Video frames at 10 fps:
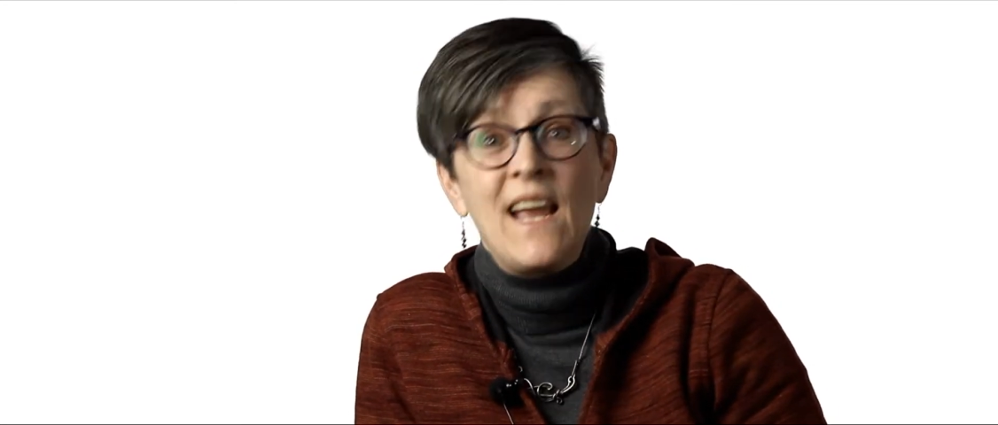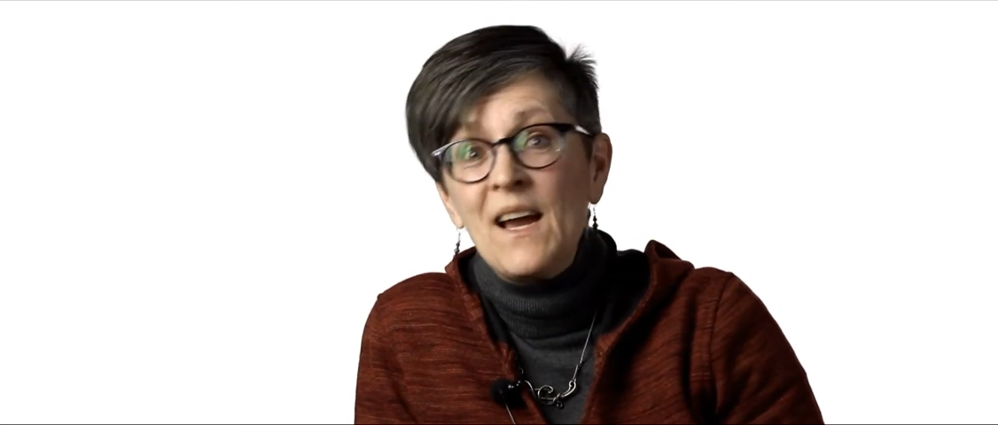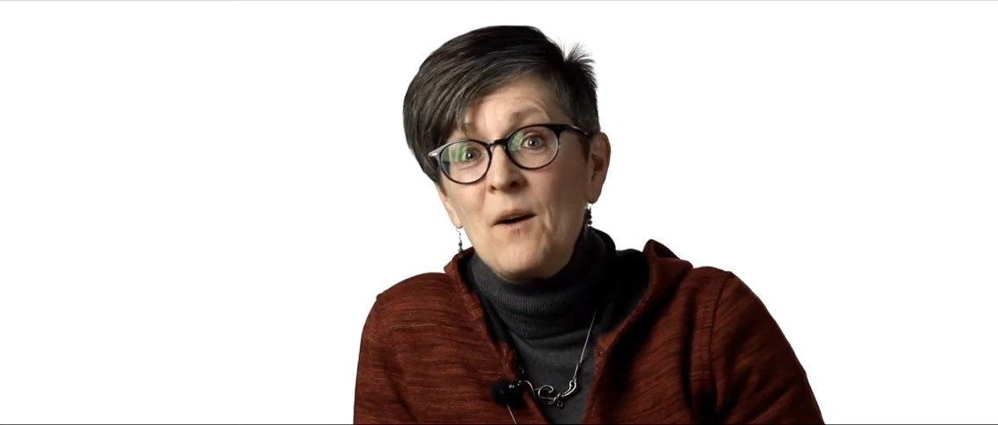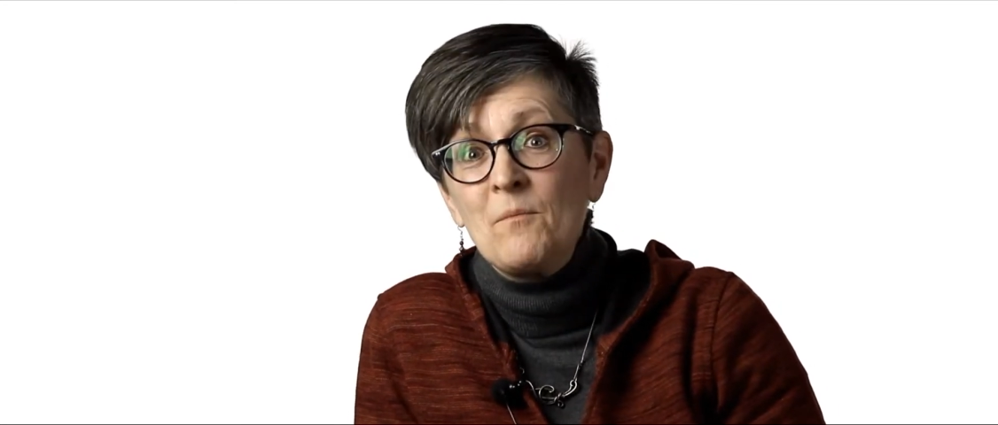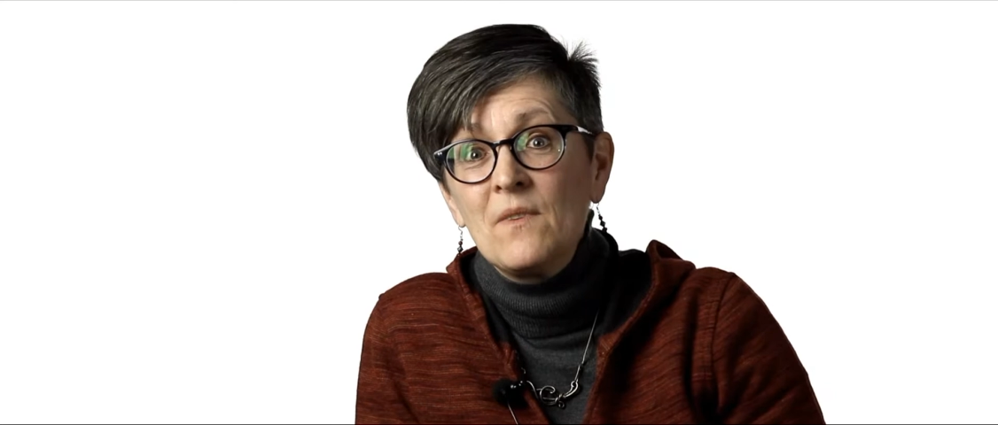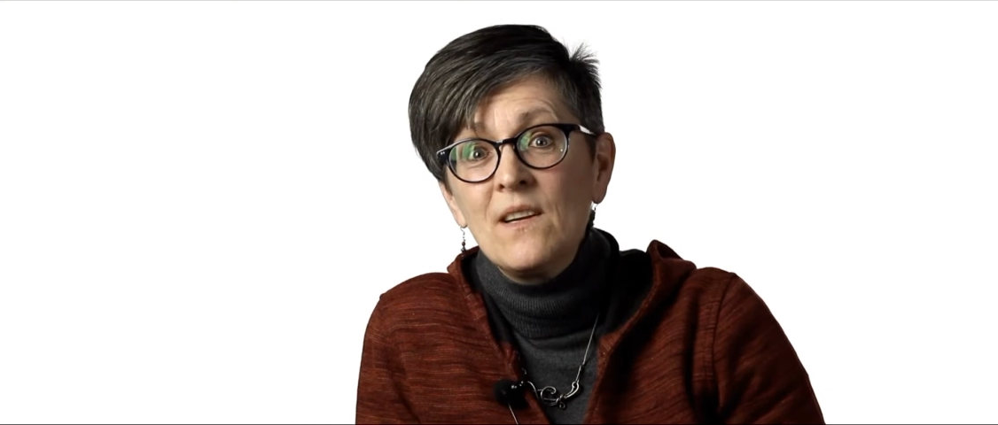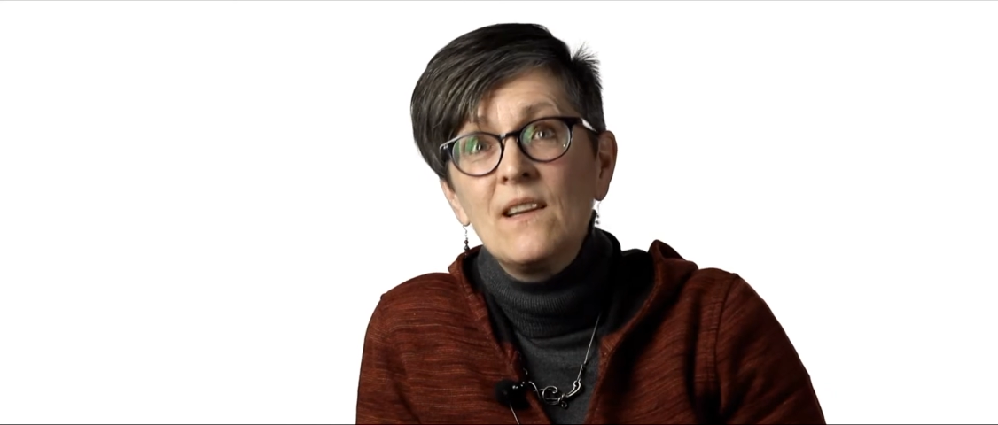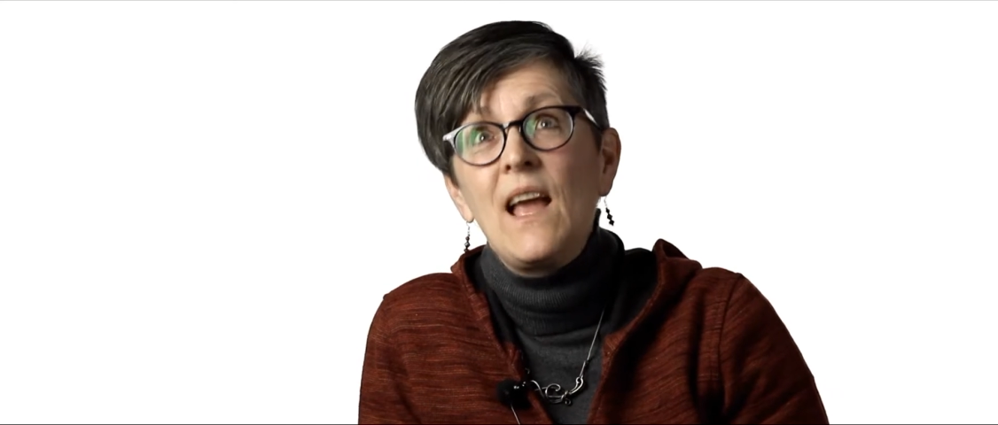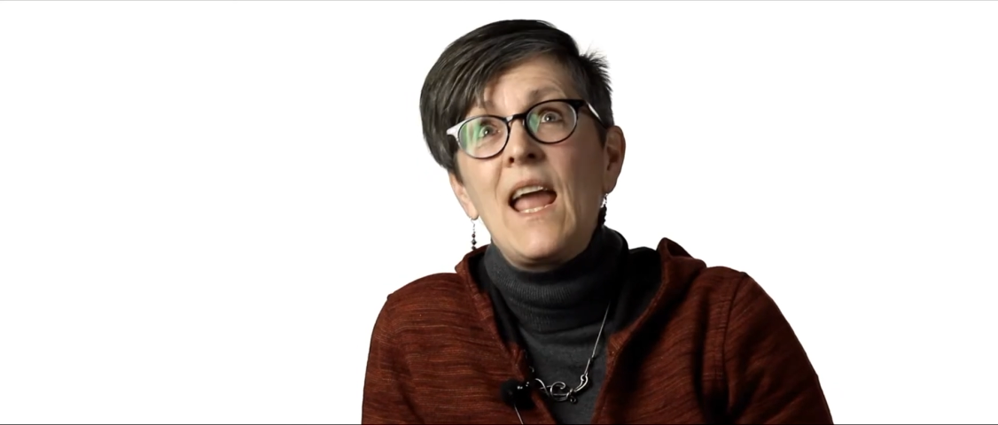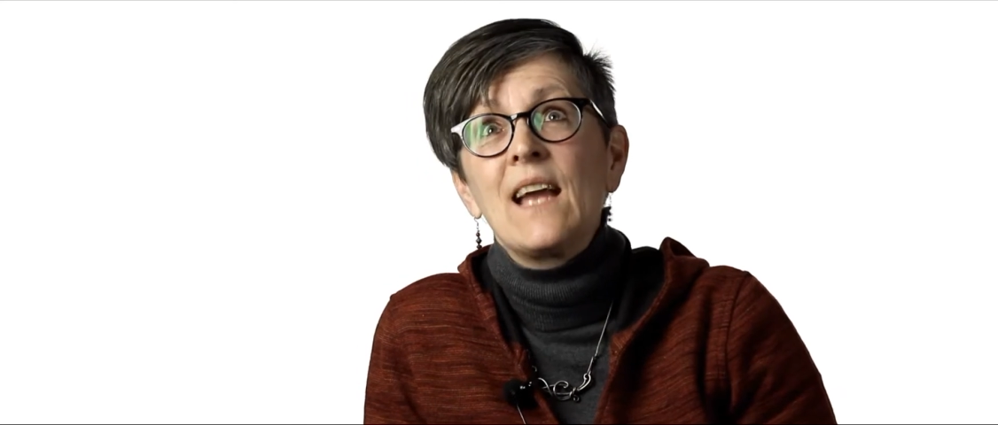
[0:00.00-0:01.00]
am
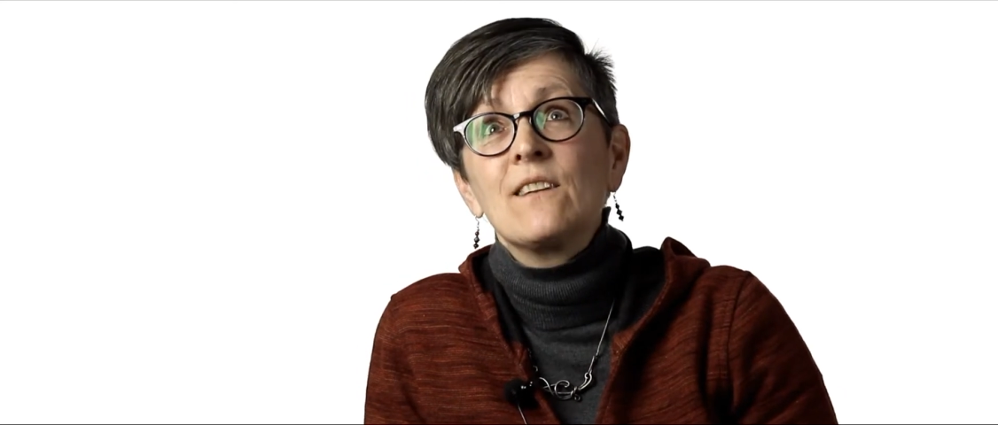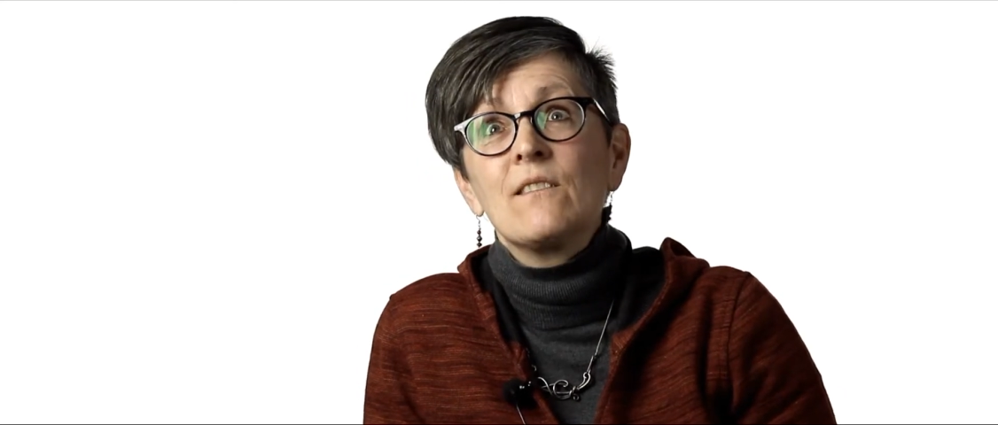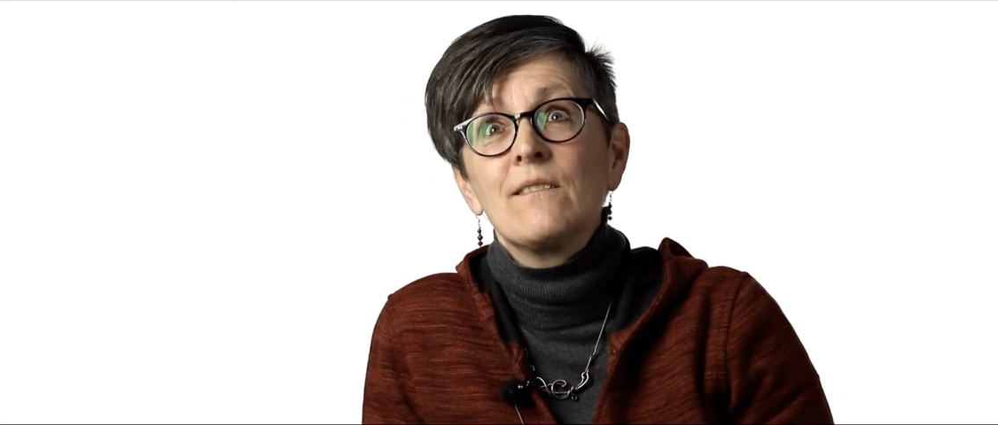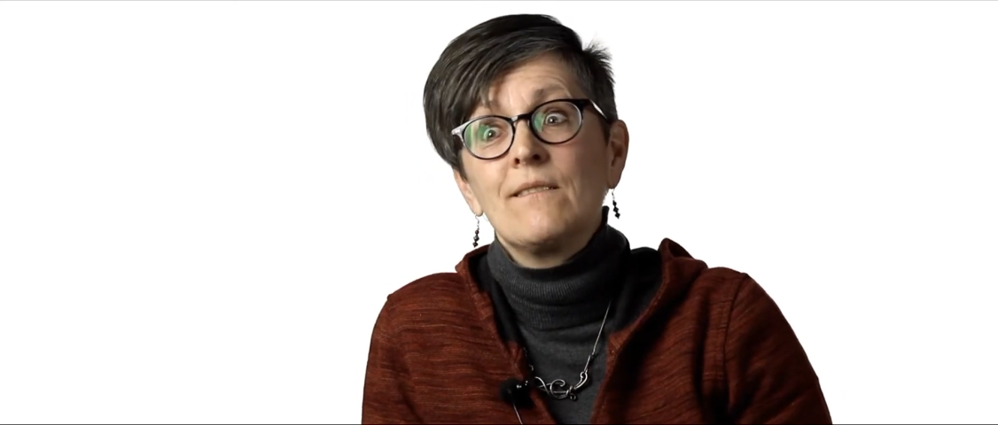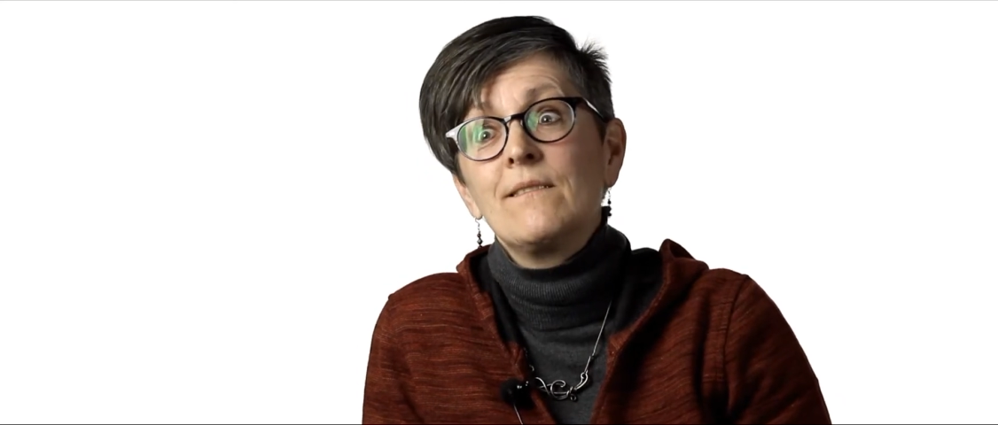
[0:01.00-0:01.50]
and,